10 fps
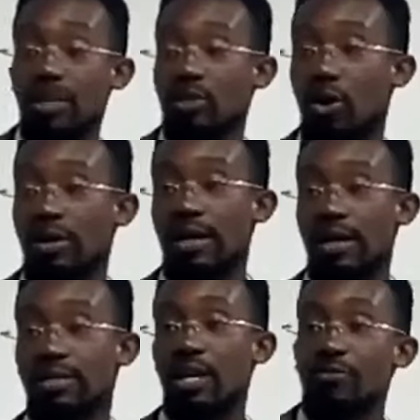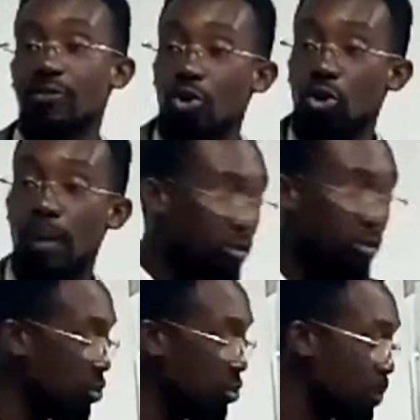limit order and say, if you come
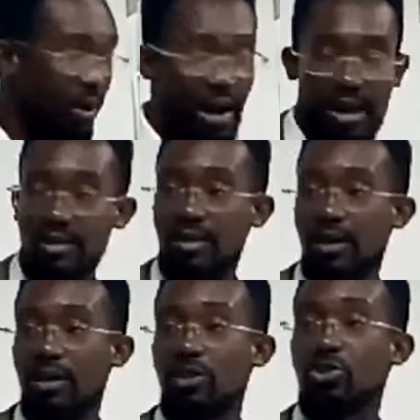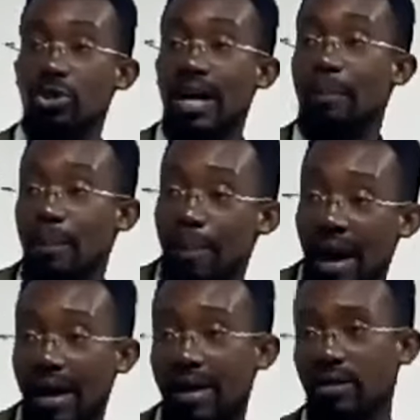down to this price, trigger my
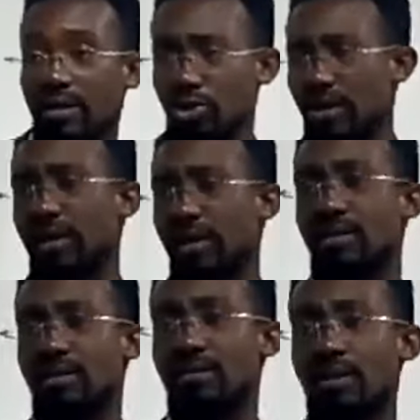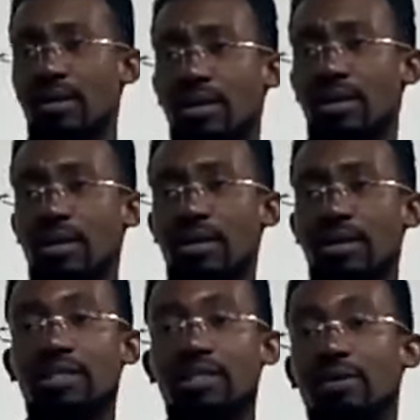buy. You get
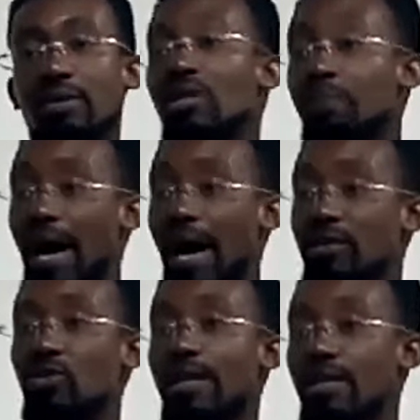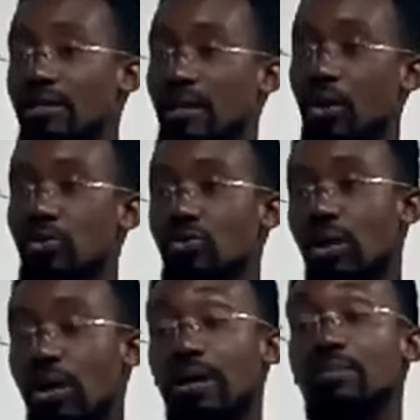that's different than between a buy stop and a sell,
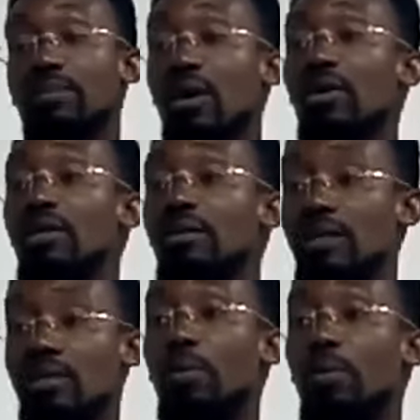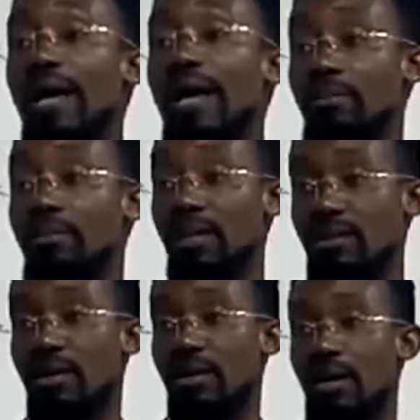um, sell limit or buy limit.
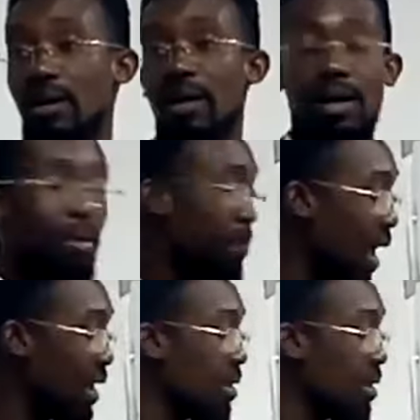Buy